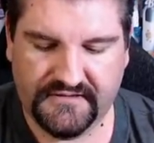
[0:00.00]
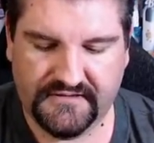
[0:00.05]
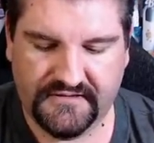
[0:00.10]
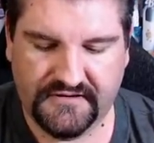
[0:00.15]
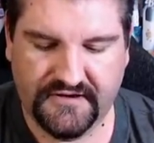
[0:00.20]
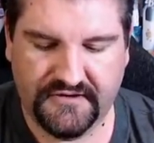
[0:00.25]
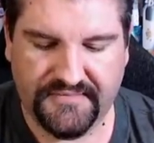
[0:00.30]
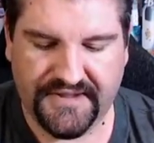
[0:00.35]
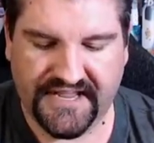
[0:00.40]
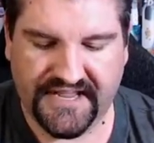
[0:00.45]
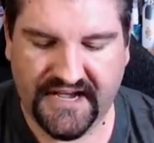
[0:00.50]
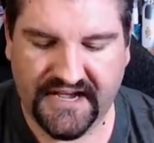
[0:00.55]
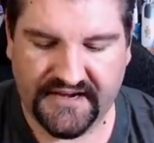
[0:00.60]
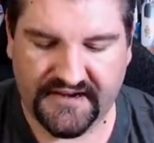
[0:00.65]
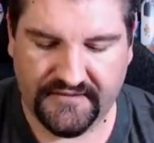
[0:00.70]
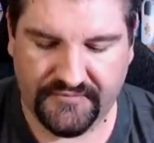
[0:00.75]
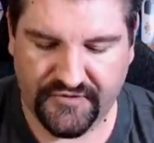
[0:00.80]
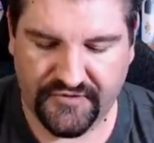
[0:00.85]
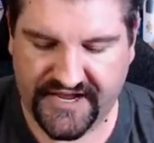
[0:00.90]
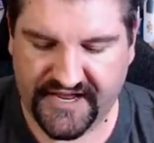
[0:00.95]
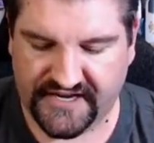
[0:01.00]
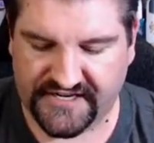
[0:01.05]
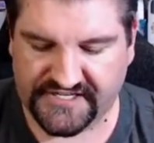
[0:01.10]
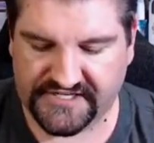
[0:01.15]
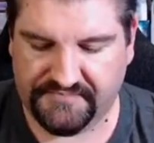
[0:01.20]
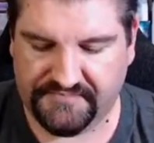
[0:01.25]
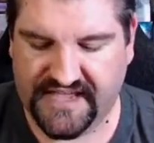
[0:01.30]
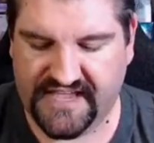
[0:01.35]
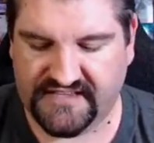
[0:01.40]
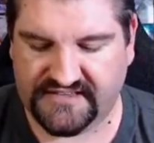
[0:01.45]
Oh my god, I'm running out of
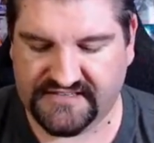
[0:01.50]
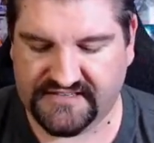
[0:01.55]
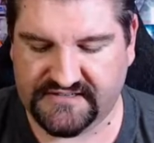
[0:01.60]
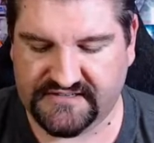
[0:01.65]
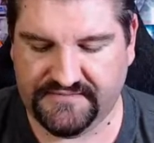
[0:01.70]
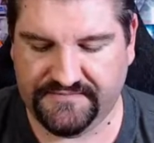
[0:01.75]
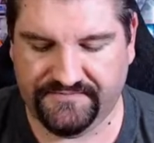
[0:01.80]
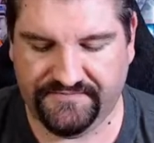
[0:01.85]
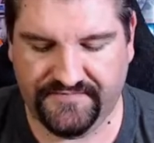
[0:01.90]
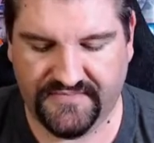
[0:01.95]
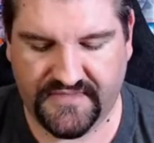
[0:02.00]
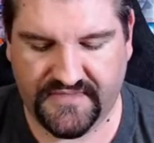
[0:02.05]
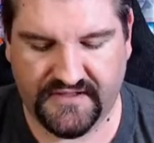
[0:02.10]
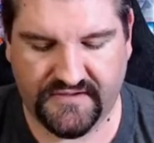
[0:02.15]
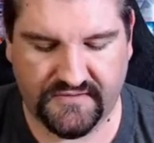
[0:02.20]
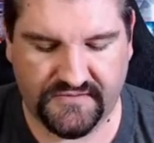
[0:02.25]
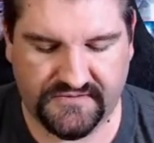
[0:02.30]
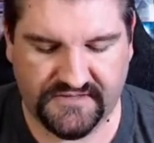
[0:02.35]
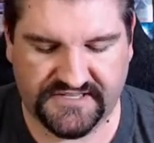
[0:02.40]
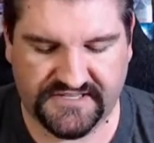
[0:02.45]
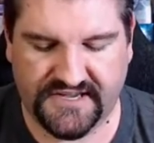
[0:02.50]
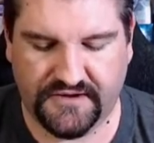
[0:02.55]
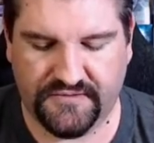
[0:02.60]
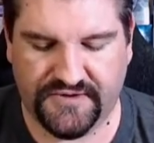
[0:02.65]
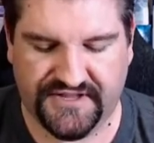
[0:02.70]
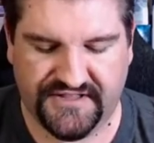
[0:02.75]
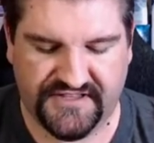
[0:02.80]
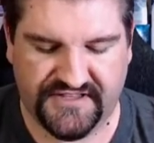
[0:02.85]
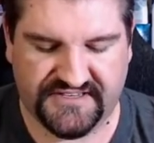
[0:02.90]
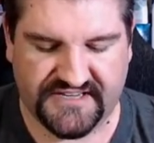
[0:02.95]
space. Let's get
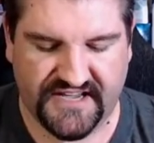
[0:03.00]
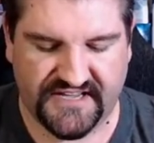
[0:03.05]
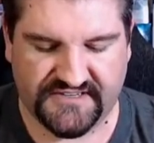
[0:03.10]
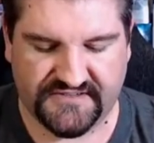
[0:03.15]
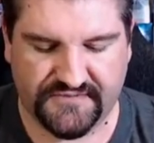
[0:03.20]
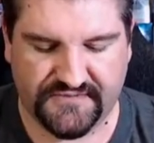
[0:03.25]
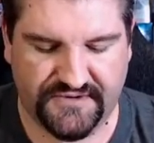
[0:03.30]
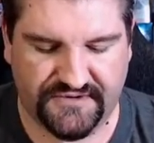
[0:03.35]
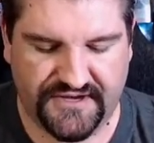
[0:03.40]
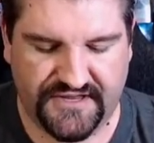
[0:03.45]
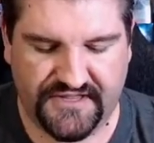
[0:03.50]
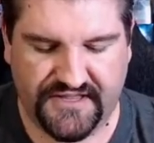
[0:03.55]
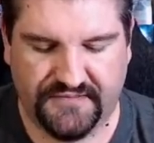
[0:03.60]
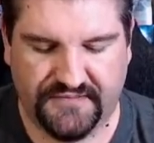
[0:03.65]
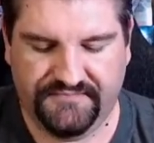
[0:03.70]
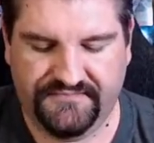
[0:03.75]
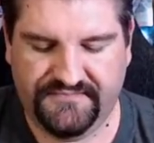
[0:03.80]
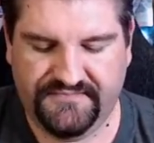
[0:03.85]
rid of these guys. We don't need them.